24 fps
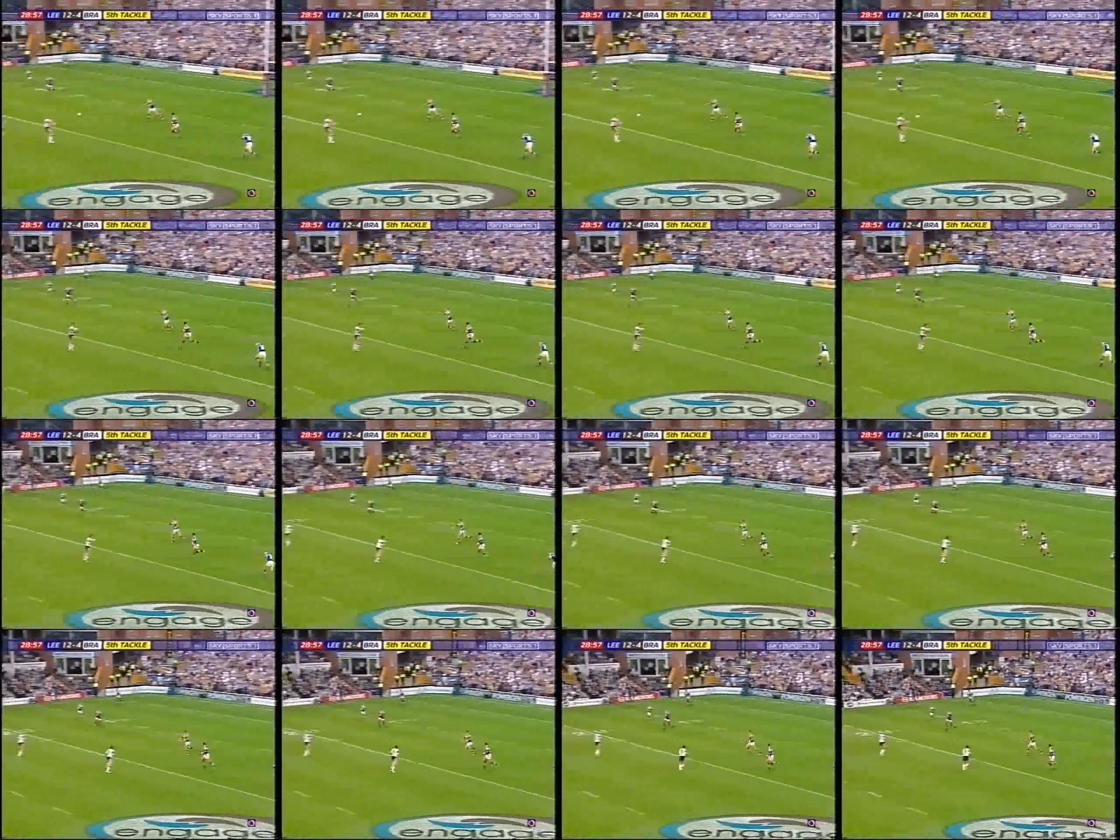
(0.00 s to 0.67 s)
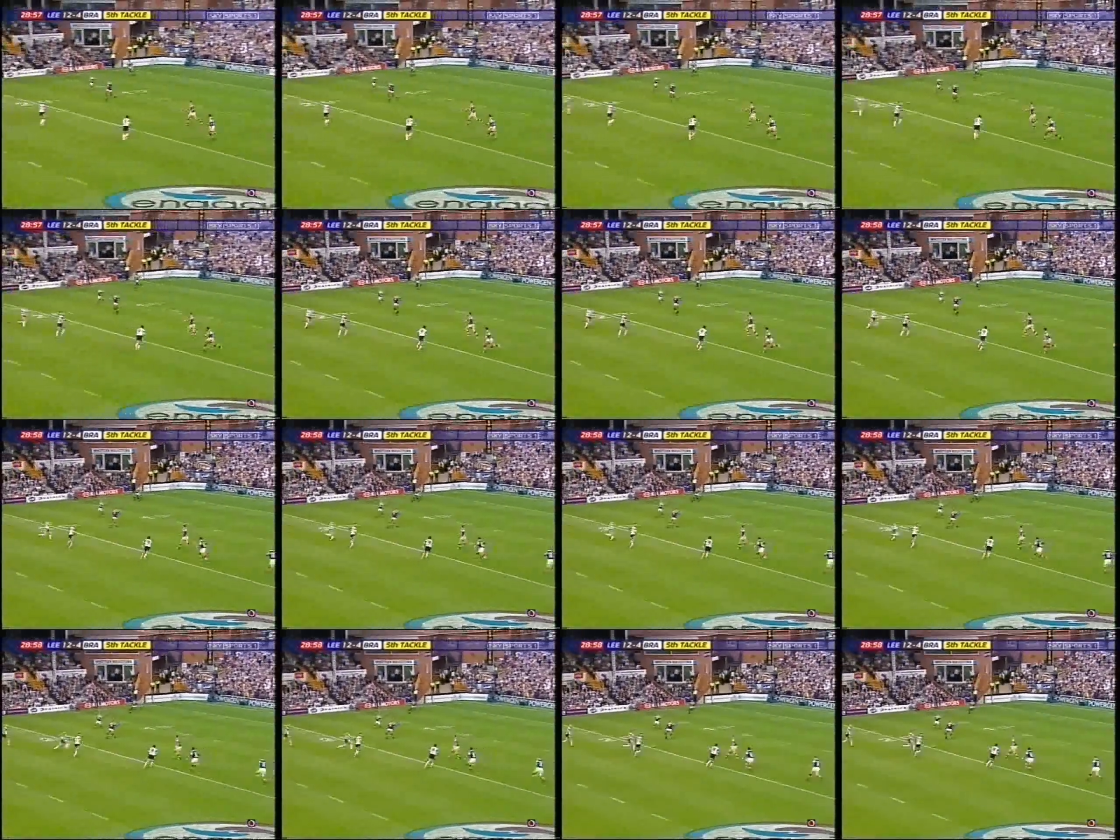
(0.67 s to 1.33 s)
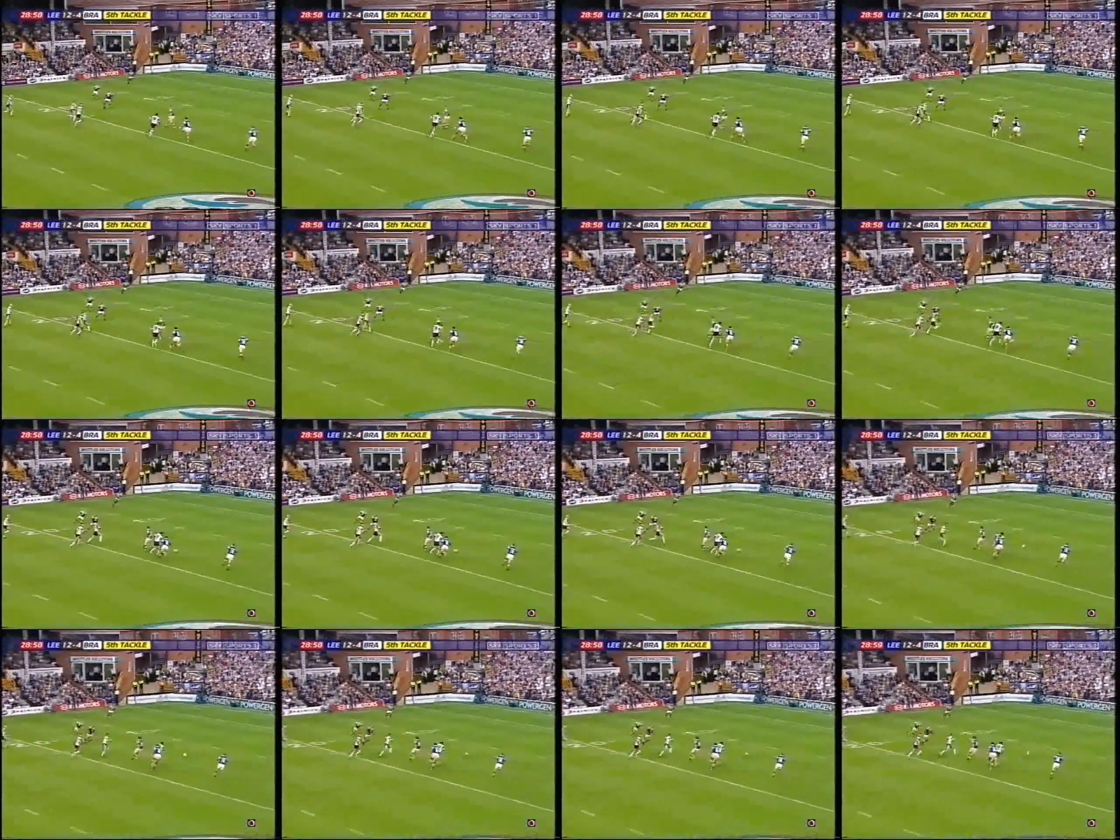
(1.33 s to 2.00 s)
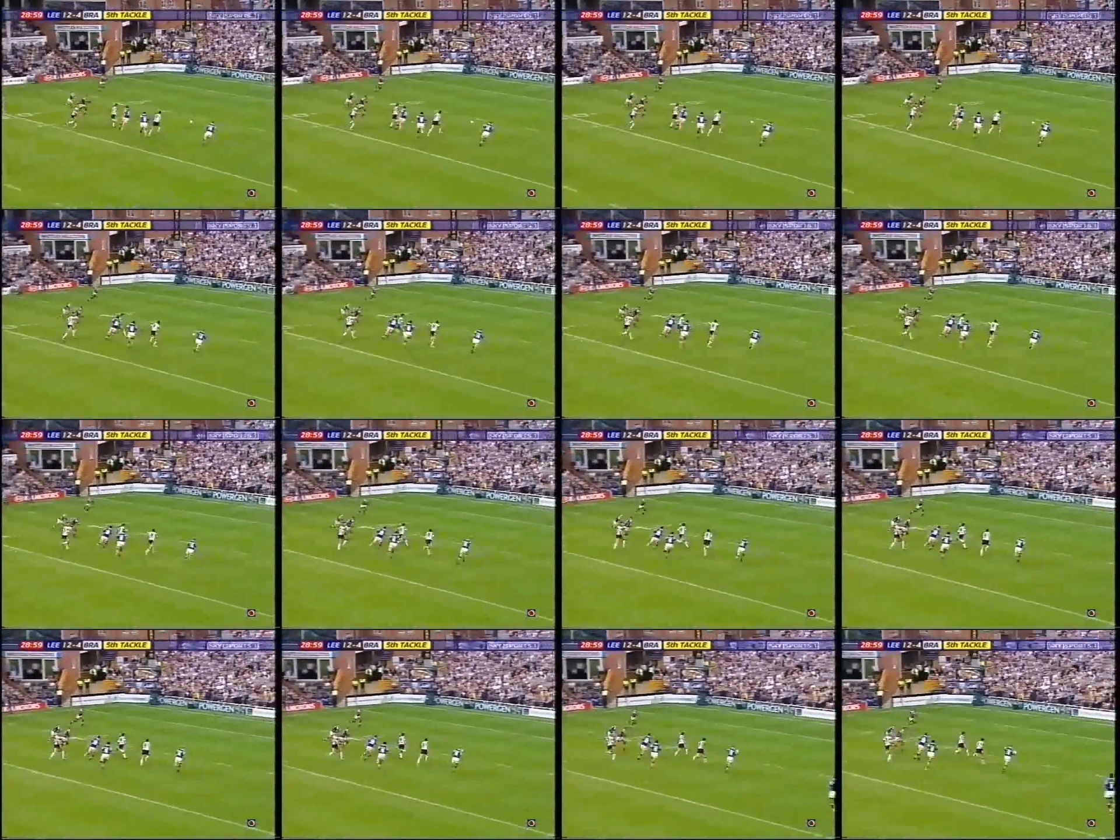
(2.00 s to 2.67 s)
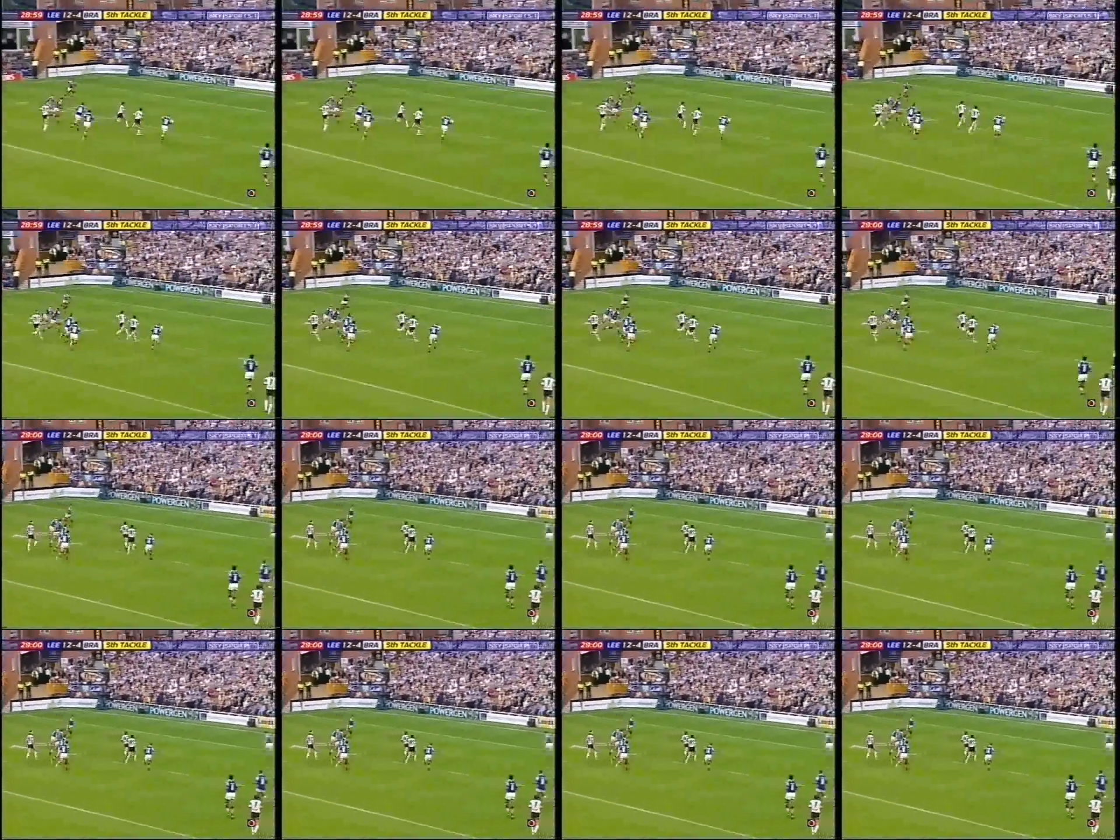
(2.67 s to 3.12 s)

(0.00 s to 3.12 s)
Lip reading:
[unreadable: no face in view]